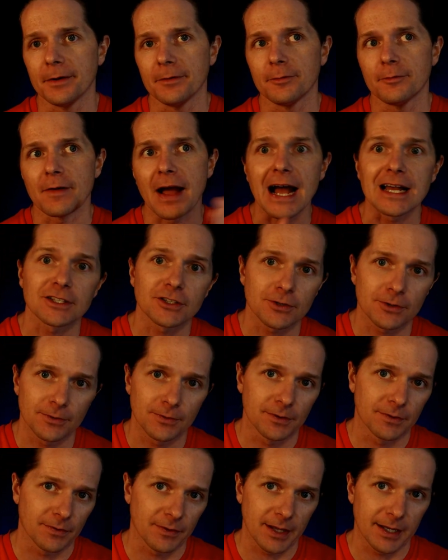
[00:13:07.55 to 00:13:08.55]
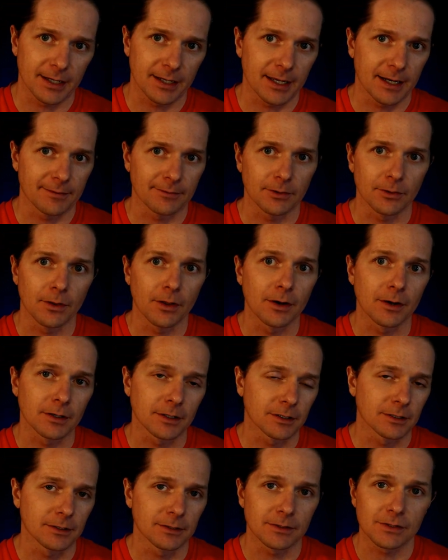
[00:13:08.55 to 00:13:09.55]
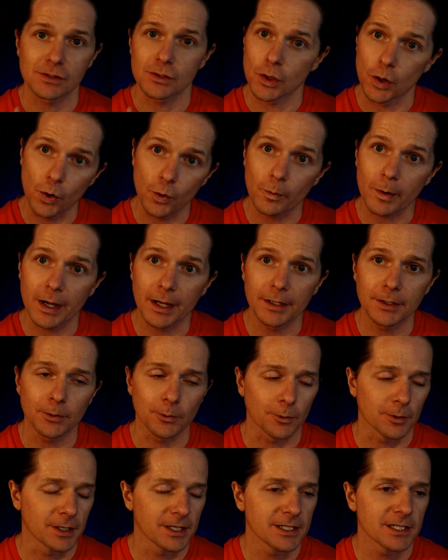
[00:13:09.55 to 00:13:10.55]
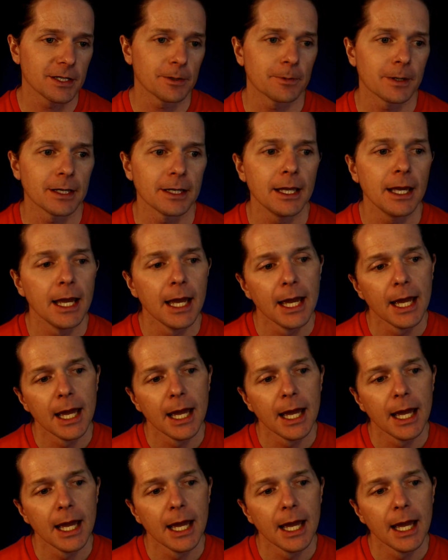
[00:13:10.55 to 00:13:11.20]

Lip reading: faster than like kind of a long, slow run or an easy run.